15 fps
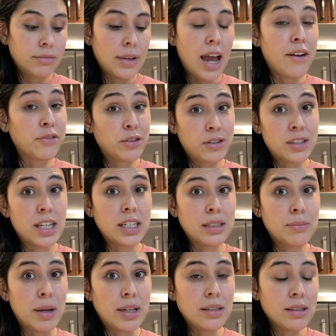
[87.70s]
after
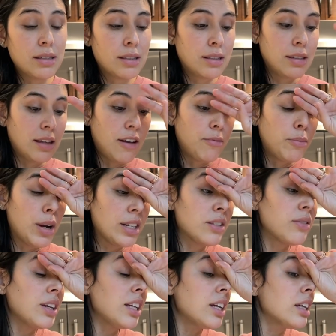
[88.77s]
six months of
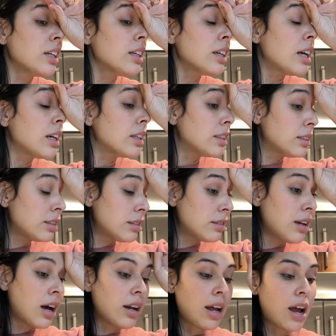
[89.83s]
breastfeeding and
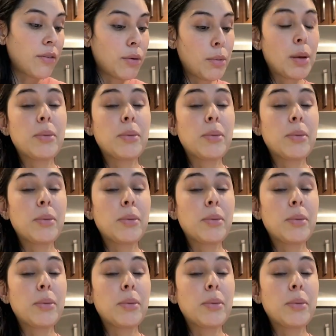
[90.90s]
not having my